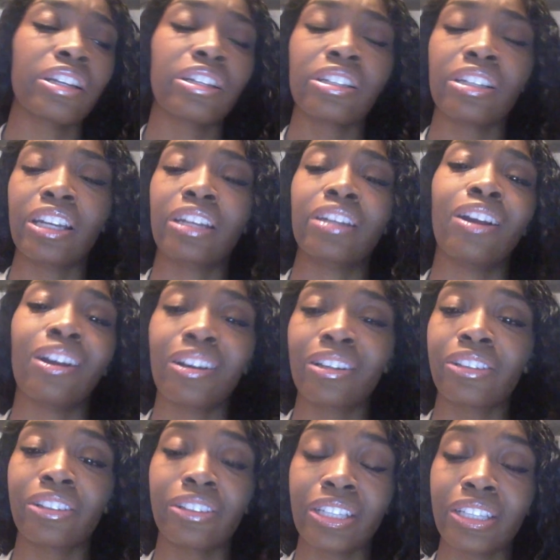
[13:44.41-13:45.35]
And Dick
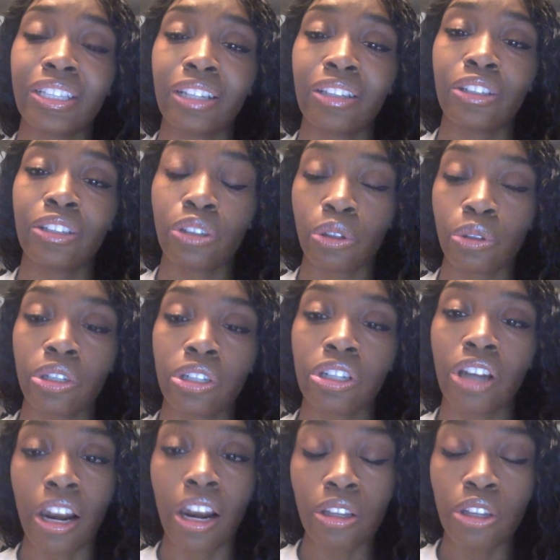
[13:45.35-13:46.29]
hugs her and he says, you know, you're
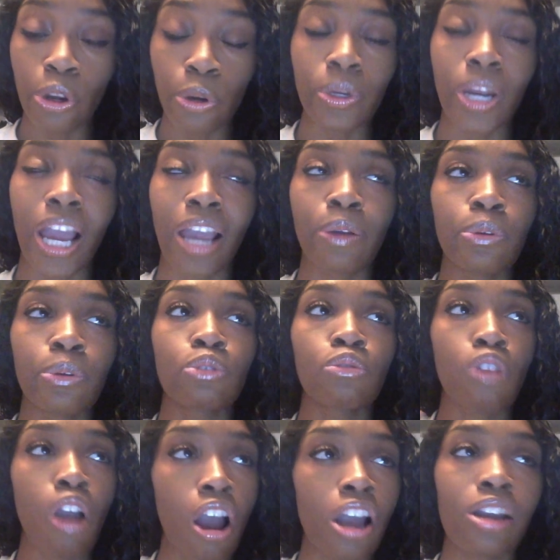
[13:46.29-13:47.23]
not alone. I was
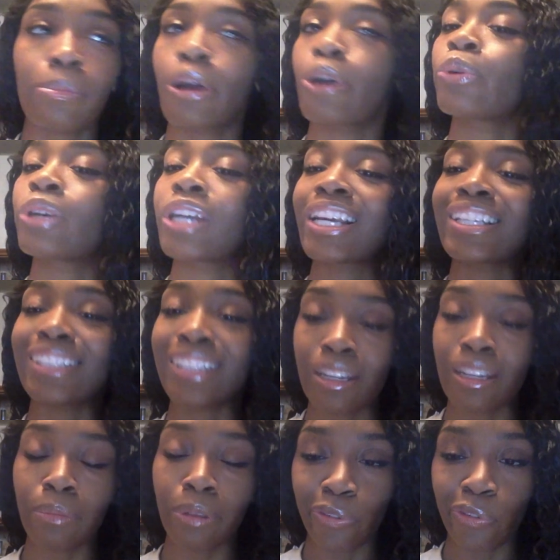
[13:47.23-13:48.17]
wrong about what I
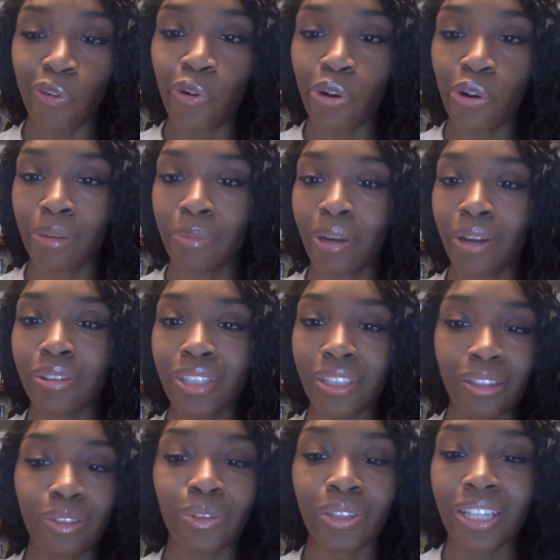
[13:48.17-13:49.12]
said before about
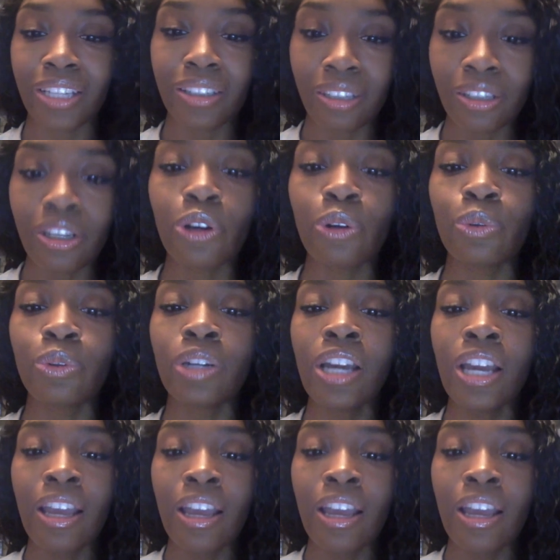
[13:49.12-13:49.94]
dealing with things alone.